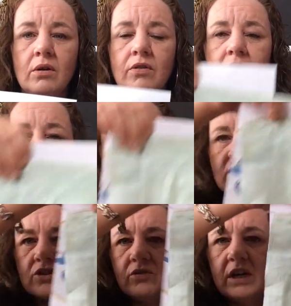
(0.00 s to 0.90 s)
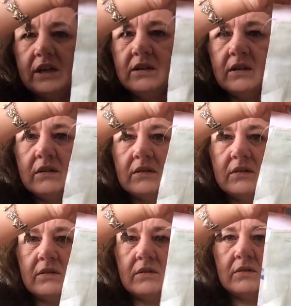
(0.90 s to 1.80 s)
that it is green,
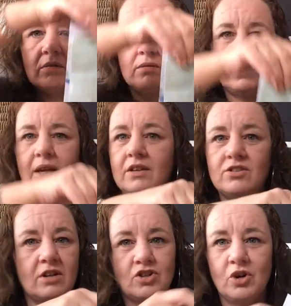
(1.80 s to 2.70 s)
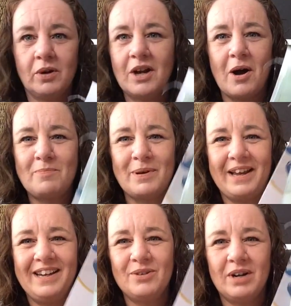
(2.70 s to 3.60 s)
and it's not showing up
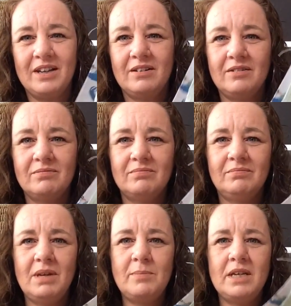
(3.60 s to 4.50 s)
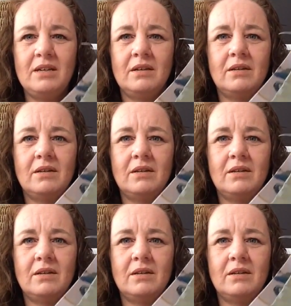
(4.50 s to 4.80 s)
anyway. Maybe